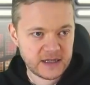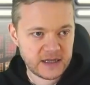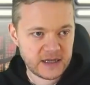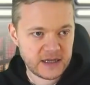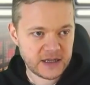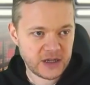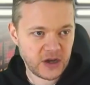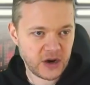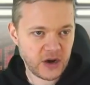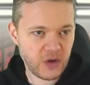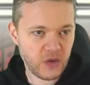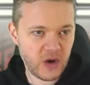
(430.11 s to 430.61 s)
I
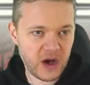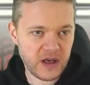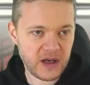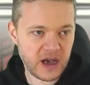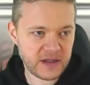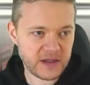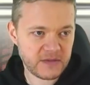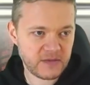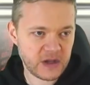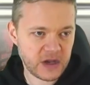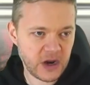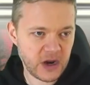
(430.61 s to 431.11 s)
don't know what
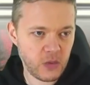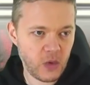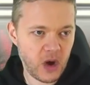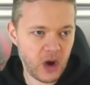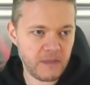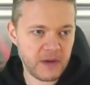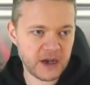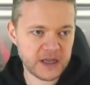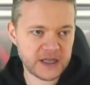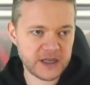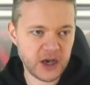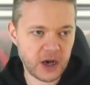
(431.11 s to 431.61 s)
I, don't know what
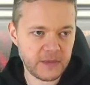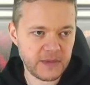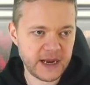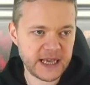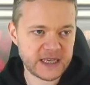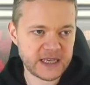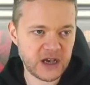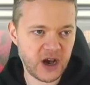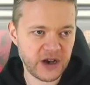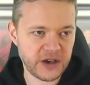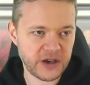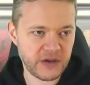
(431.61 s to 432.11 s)

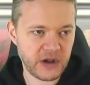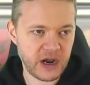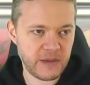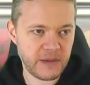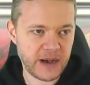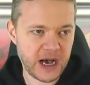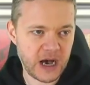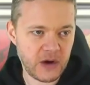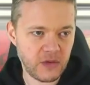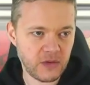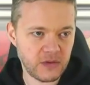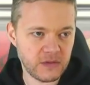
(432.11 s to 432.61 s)
McTominay's arguing
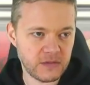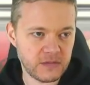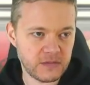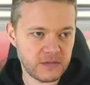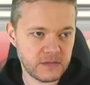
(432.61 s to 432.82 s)
about.